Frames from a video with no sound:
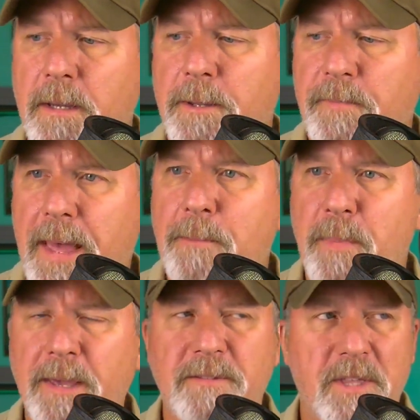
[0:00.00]
that
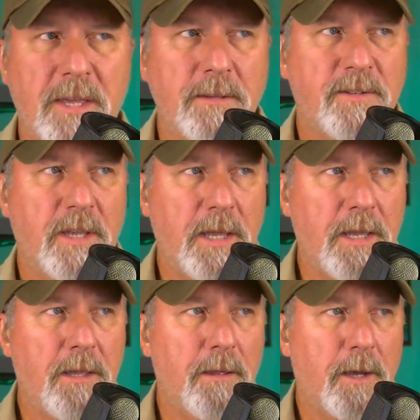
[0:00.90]
makes things
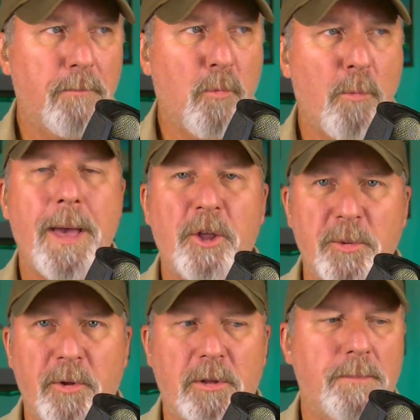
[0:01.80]
more
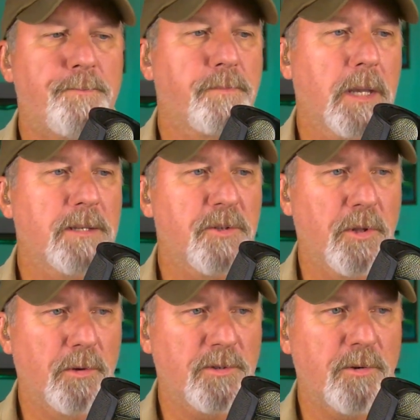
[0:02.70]
palatable to
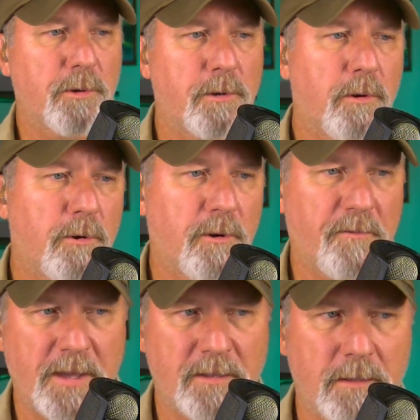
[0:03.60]
those who are
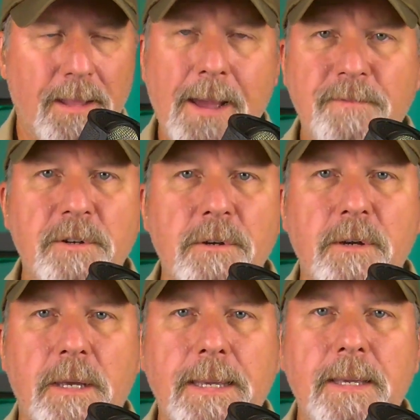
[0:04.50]
affected. Laughter
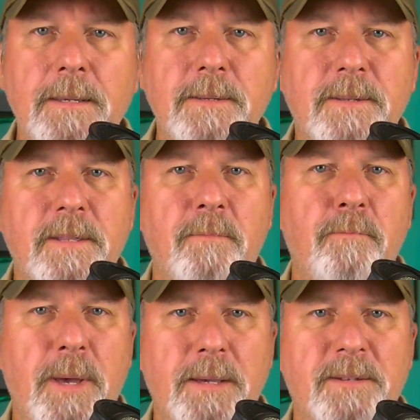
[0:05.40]
is the
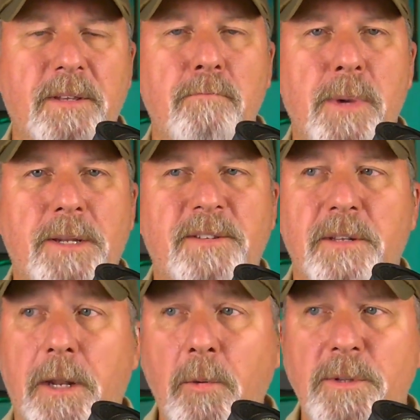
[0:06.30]
best medicine,
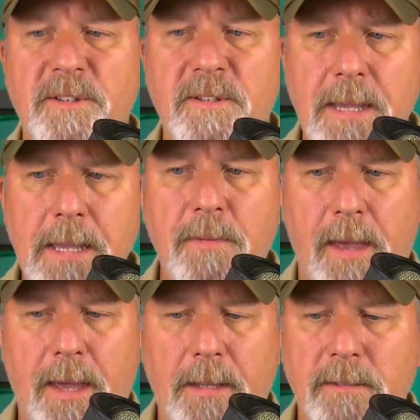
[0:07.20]
and I would say
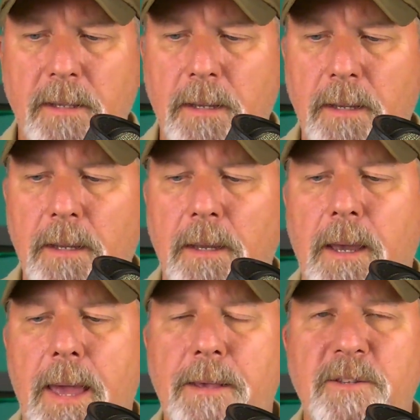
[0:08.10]
that
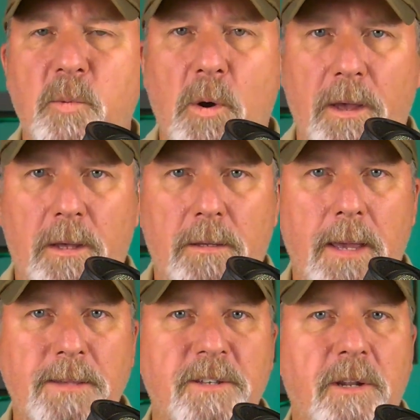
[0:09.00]
as well
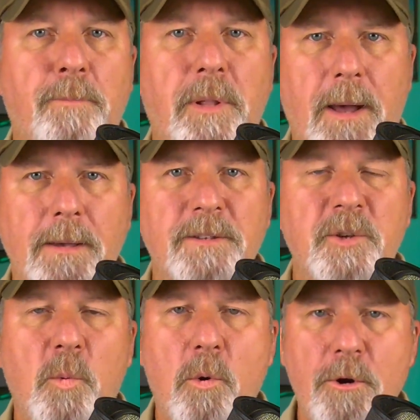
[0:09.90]
as it applies to
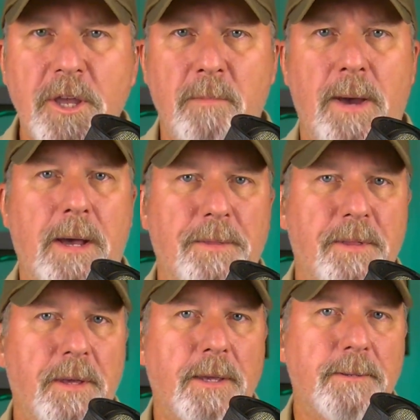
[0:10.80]
worrying about
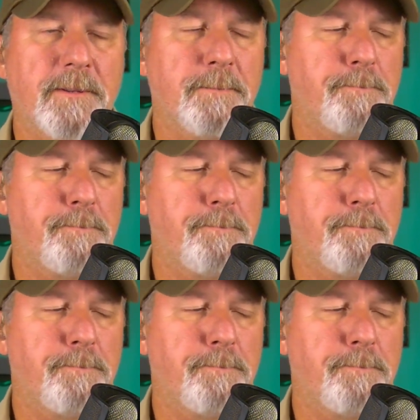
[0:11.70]
things.